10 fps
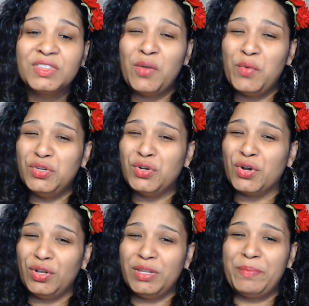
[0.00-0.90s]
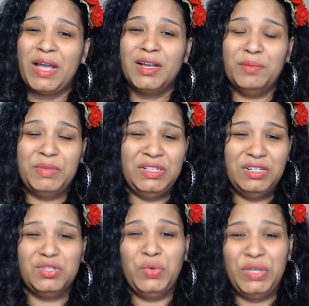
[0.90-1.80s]
Then when you curl it back up, it
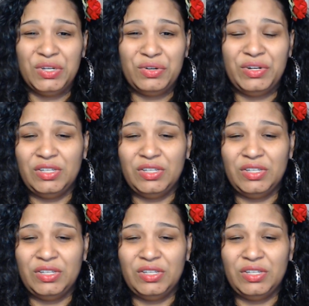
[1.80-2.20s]
looks weird.